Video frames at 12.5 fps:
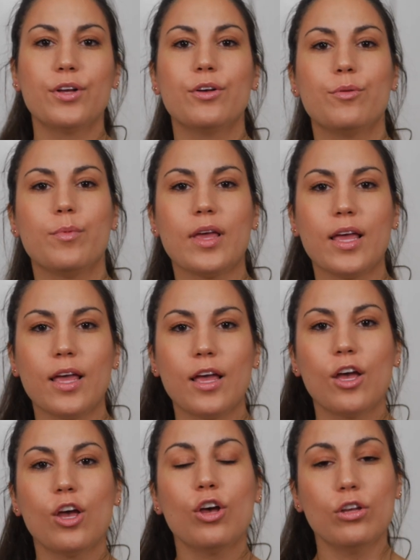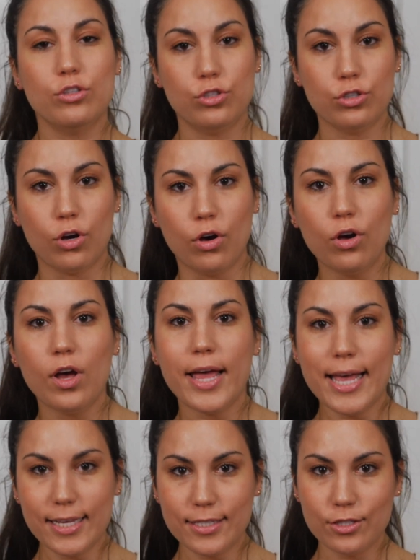could be yo
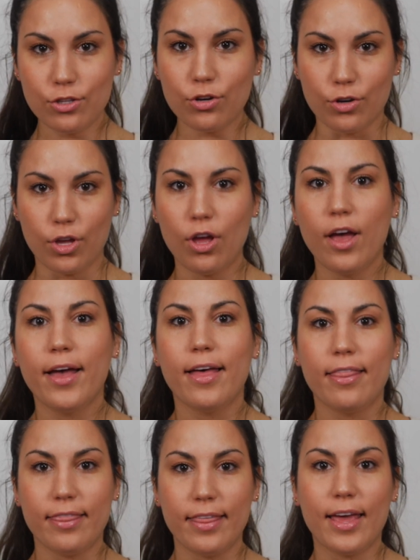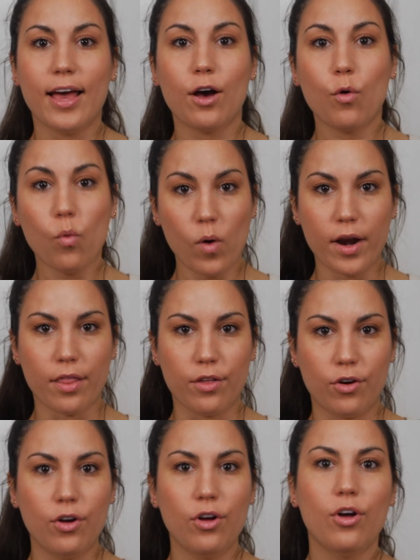estoy de
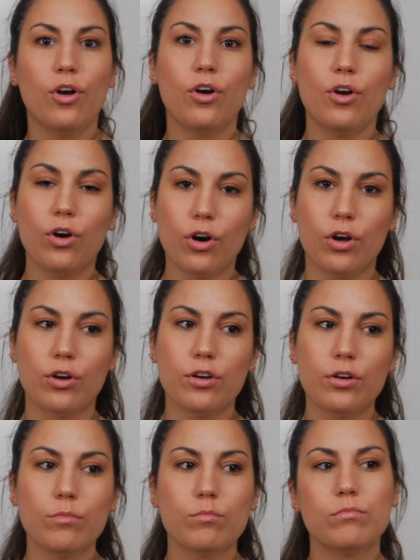acuerdo con